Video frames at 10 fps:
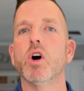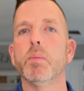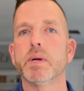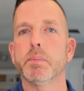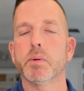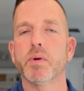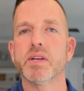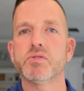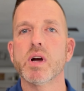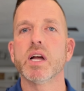open up a
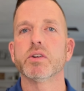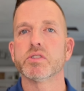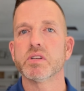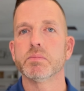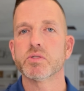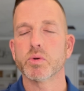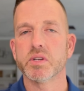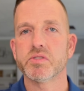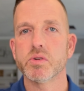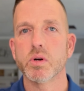restaurant or some sort
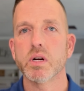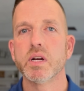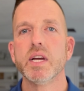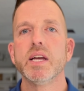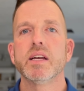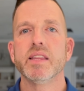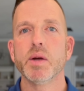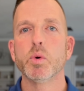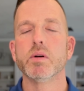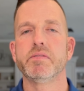of store. They
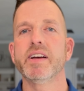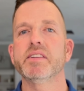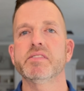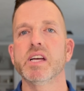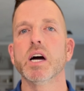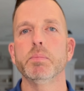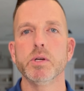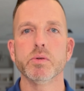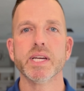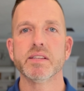will invest to help
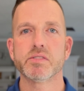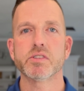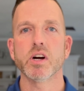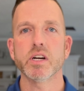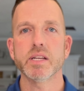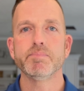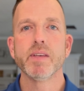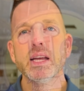you get started.